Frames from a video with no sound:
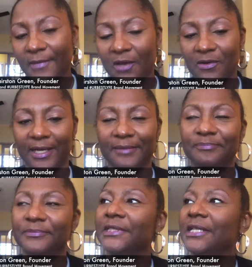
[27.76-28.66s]
Okay.
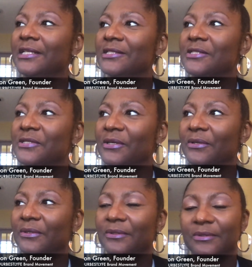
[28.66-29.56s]

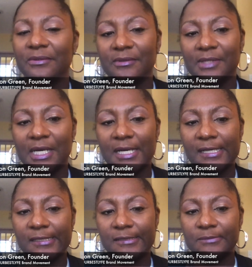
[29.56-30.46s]
So,
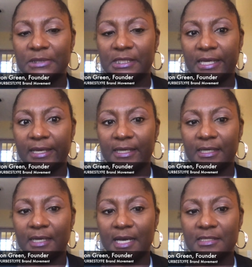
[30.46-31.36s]

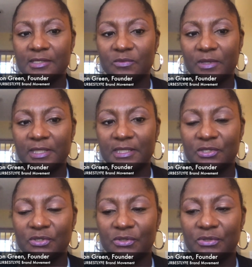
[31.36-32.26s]
I just wanted
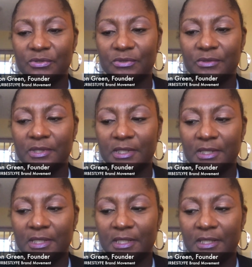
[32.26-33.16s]
to
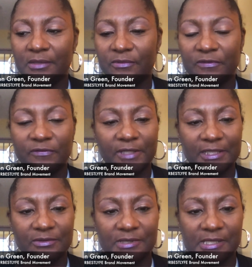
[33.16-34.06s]

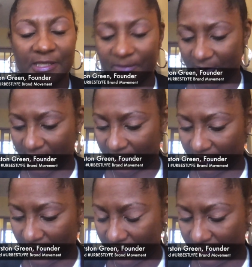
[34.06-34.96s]
reflect on something.